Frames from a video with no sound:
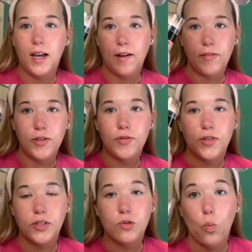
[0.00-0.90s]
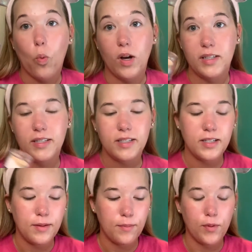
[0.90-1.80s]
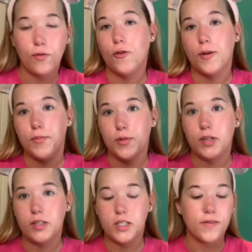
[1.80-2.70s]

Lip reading: I've used this once before I'm doing this